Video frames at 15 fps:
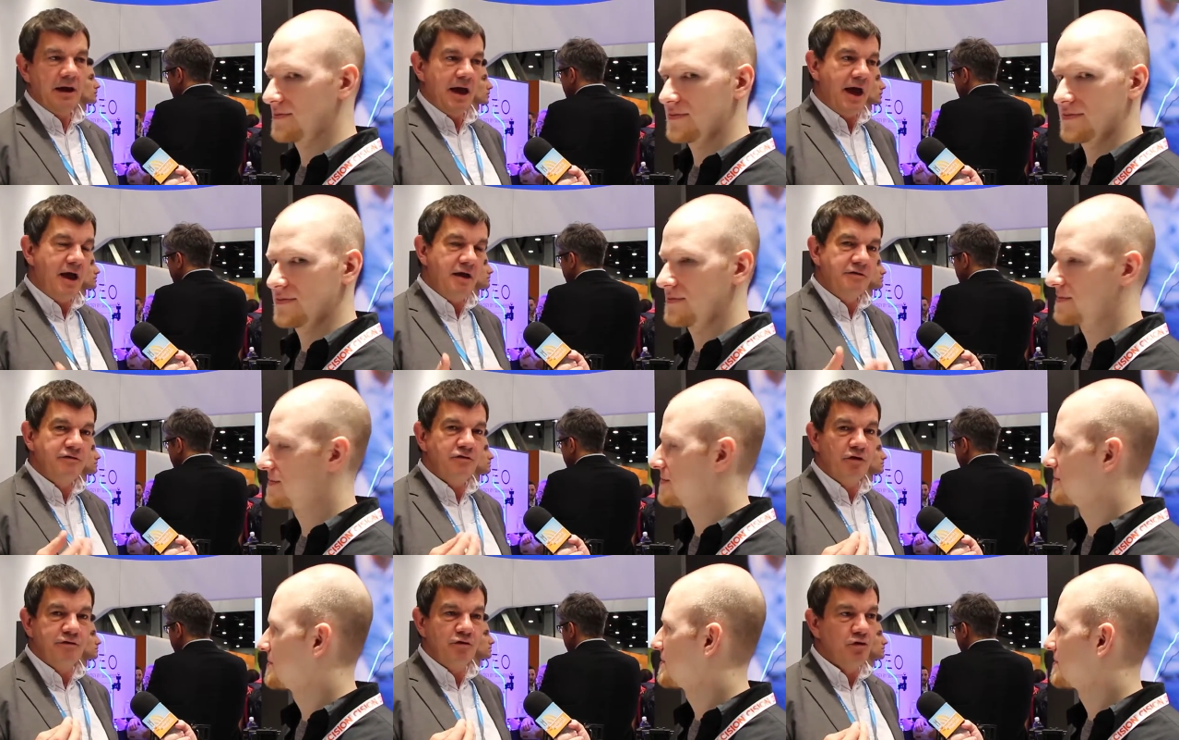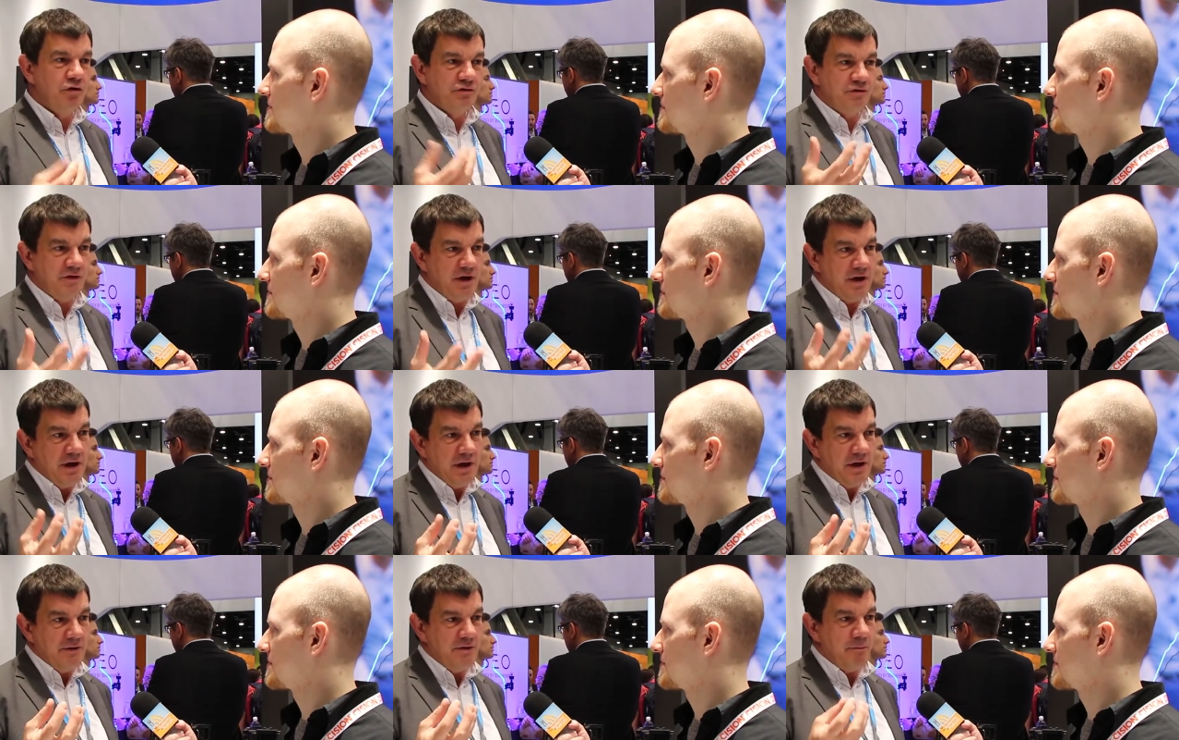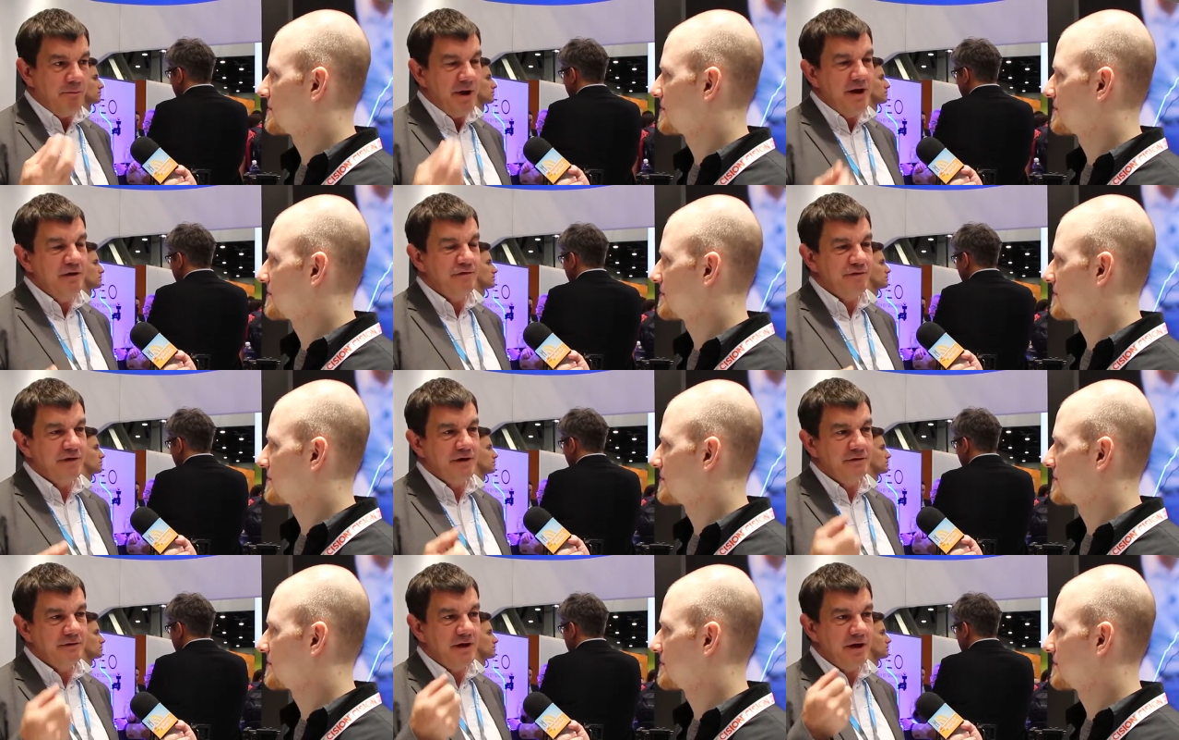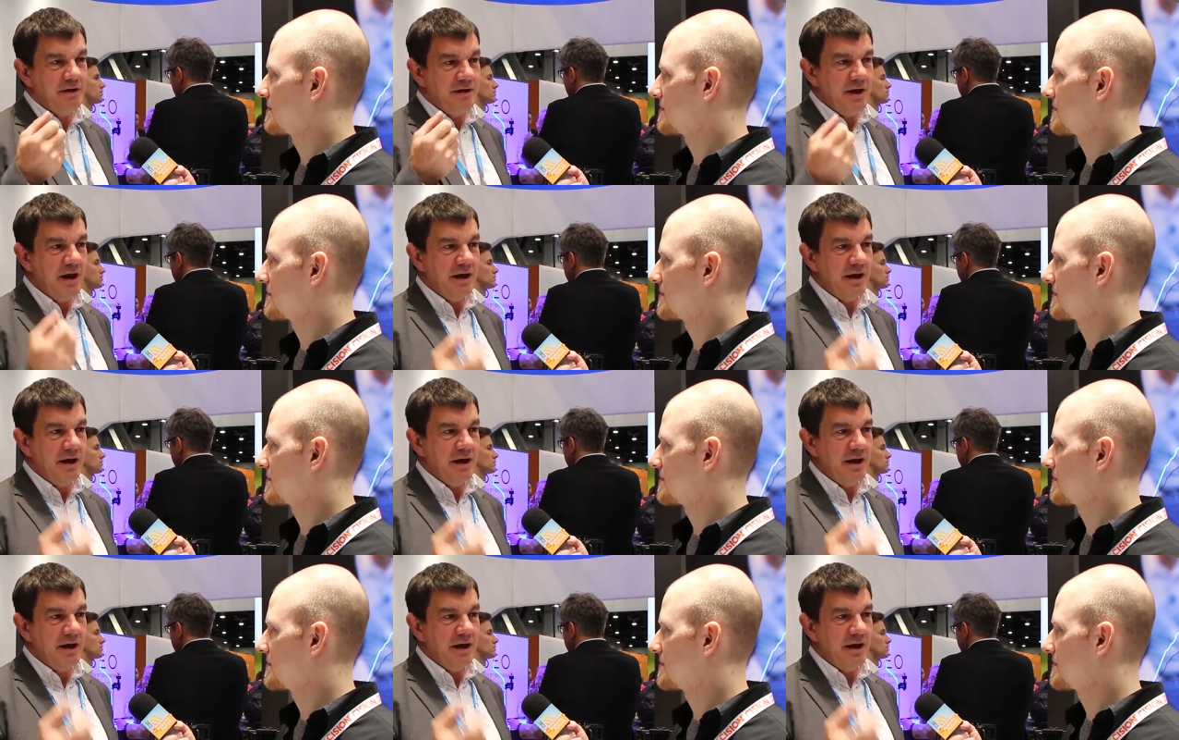Speaker 1: has of course the benefit that the